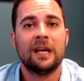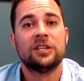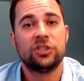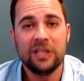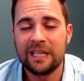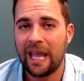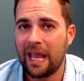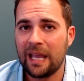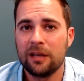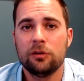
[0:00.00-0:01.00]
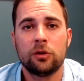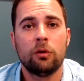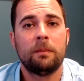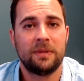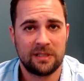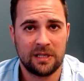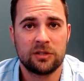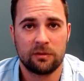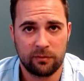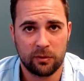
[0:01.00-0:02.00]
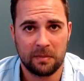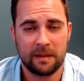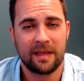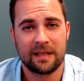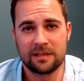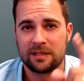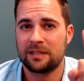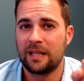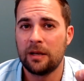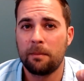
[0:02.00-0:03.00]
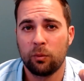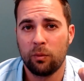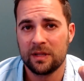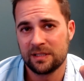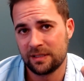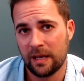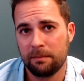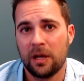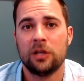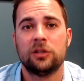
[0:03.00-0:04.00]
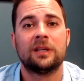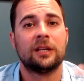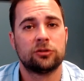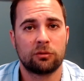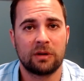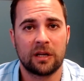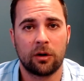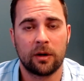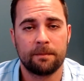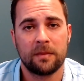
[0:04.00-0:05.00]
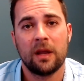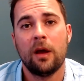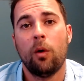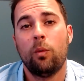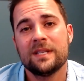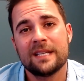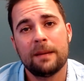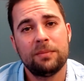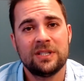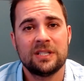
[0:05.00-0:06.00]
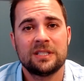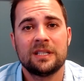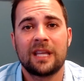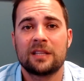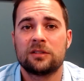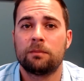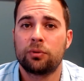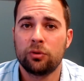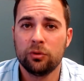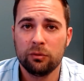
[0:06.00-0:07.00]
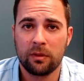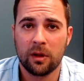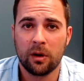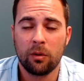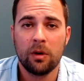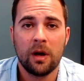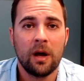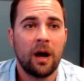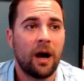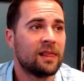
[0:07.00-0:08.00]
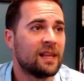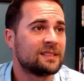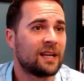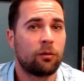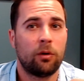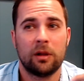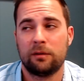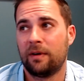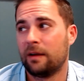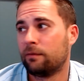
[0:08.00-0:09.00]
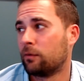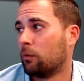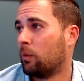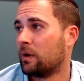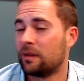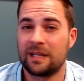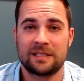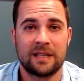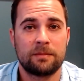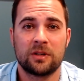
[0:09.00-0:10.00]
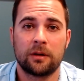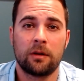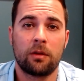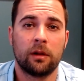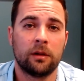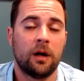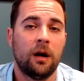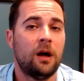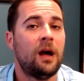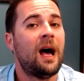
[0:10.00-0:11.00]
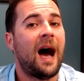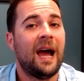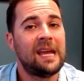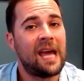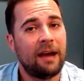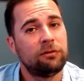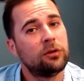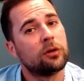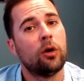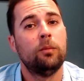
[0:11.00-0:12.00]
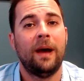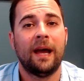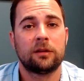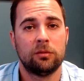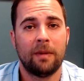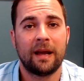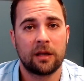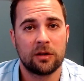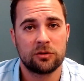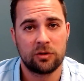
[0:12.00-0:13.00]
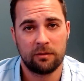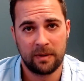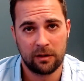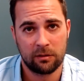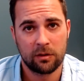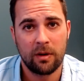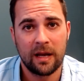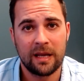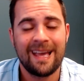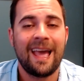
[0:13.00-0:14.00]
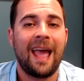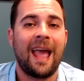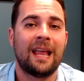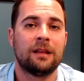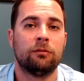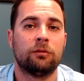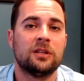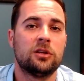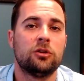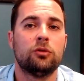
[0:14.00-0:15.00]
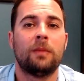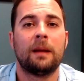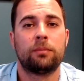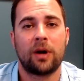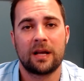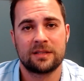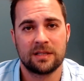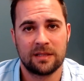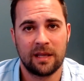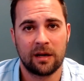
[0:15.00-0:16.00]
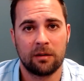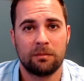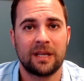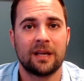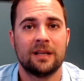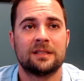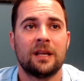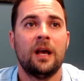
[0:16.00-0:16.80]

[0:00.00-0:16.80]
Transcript: She can do a petition for me. That's the number one step to get your green card. Once that petition gets approved, though, unless I qualify for one of the exceptions under the law, I have to go back to my country of Paraguay and continue my process there, because